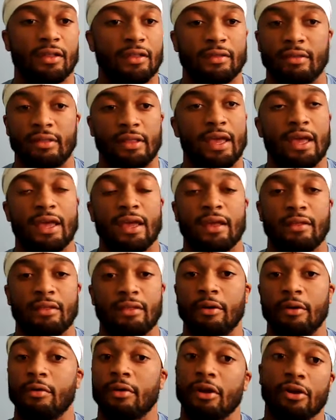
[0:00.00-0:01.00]
They
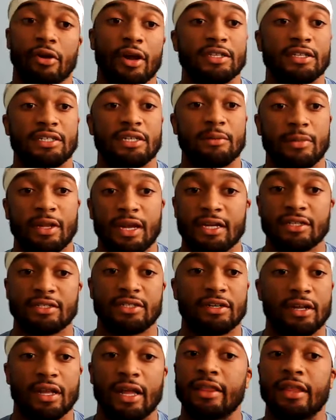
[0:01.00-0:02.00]
were a great team last
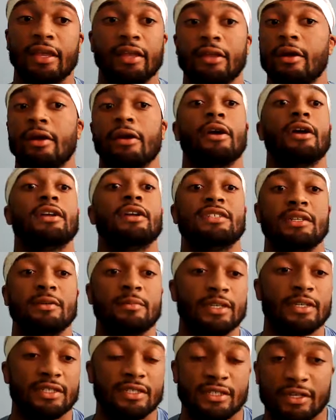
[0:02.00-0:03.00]
year, and I think they're a great team
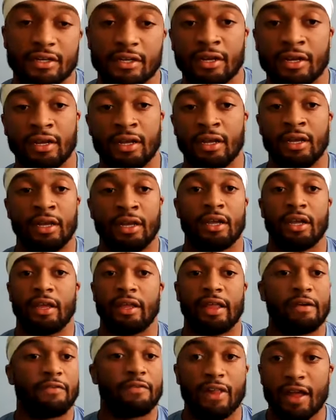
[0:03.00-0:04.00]
this year.
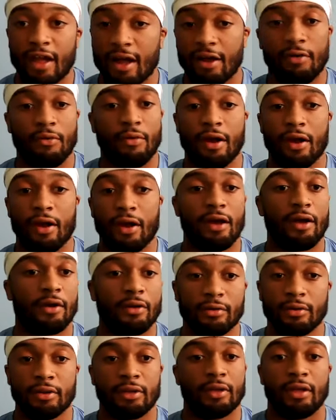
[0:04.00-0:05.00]
They fly around,
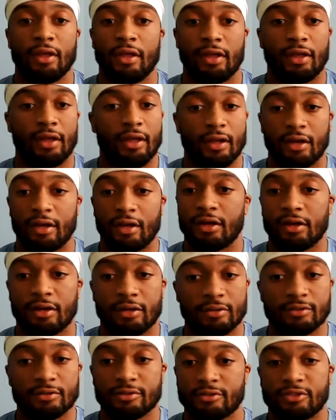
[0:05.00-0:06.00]

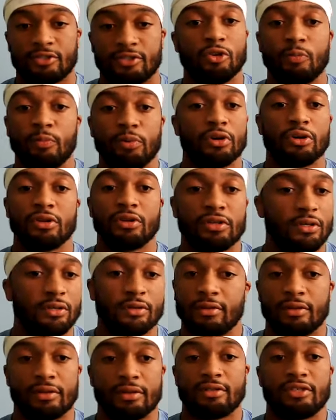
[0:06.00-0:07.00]
super
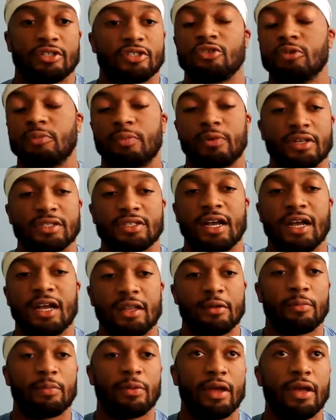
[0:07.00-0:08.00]
excited
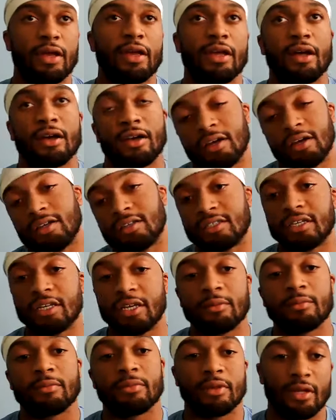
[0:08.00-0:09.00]
to play a good
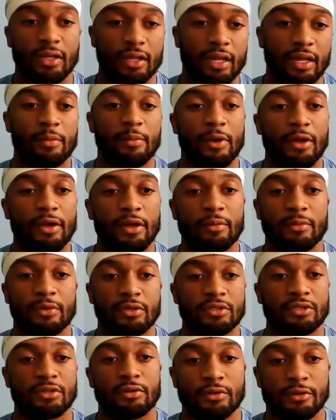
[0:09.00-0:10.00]
team like Miami.
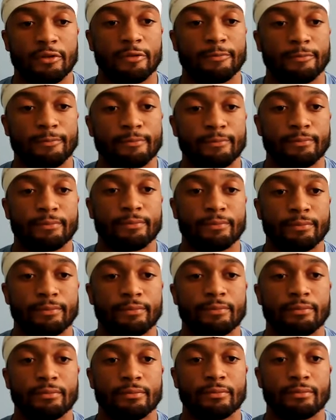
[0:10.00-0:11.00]
So
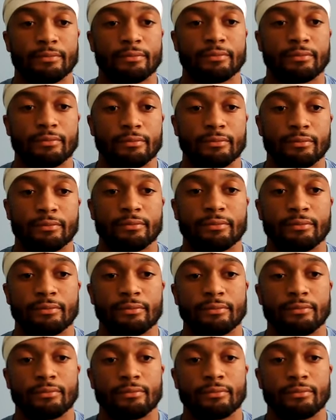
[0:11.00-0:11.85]
appreciate it.